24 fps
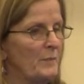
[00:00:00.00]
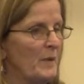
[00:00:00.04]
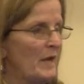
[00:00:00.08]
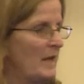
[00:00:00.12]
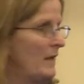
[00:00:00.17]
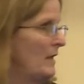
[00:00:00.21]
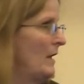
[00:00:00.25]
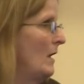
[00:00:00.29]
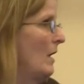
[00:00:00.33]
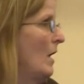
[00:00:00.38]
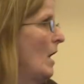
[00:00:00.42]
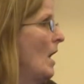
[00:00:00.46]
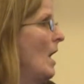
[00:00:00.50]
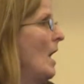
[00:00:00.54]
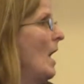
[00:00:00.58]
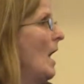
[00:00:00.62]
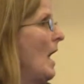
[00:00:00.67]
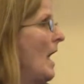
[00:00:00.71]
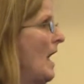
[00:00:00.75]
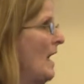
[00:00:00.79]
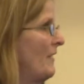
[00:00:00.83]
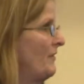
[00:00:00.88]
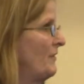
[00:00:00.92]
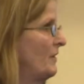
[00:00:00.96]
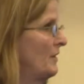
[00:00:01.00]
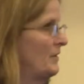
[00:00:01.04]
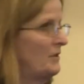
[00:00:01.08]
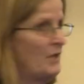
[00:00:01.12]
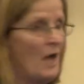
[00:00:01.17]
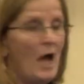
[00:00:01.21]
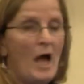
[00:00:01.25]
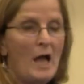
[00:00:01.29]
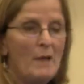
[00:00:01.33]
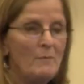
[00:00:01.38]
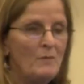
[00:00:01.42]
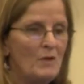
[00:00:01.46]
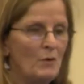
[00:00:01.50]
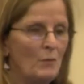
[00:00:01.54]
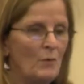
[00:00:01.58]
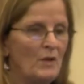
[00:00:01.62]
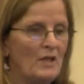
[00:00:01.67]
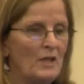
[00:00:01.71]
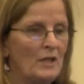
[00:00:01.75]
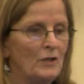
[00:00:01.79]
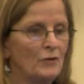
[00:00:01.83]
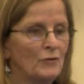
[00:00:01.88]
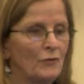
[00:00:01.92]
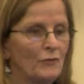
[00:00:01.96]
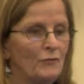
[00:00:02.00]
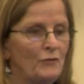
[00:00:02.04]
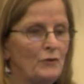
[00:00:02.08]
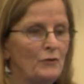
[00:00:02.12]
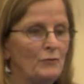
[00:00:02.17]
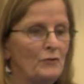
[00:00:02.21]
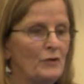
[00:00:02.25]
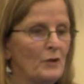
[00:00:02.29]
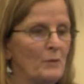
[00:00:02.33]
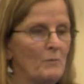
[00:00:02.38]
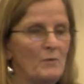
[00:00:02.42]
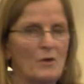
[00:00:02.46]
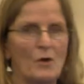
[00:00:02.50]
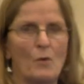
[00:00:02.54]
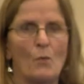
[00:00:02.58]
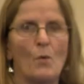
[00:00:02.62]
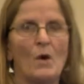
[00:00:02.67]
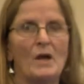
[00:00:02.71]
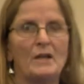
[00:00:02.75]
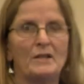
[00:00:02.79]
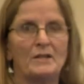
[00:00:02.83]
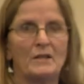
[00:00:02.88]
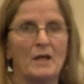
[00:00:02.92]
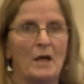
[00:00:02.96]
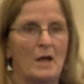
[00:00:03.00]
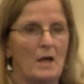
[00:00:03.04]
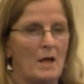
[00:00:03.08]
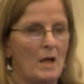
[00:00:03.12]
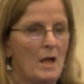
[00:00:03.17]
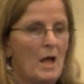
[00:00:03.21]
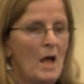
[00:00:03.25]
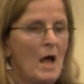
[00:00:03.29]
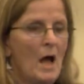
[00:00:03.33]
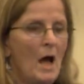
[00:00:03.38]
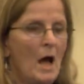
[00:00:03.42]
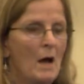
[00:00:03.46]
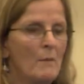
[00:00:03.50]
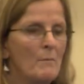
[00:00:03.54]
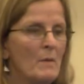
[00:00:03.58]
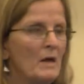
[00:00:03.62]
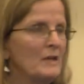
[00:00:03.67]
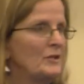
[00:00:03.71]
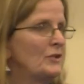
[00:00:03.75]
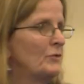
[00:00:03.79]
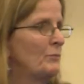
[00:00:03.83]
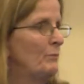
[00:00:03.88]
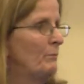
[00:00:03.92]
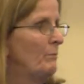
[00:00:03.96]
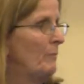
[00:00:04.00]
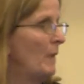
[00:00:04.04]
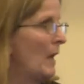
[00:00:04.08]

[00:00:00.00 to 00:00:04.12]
But at the time that we interviewed them, there was a much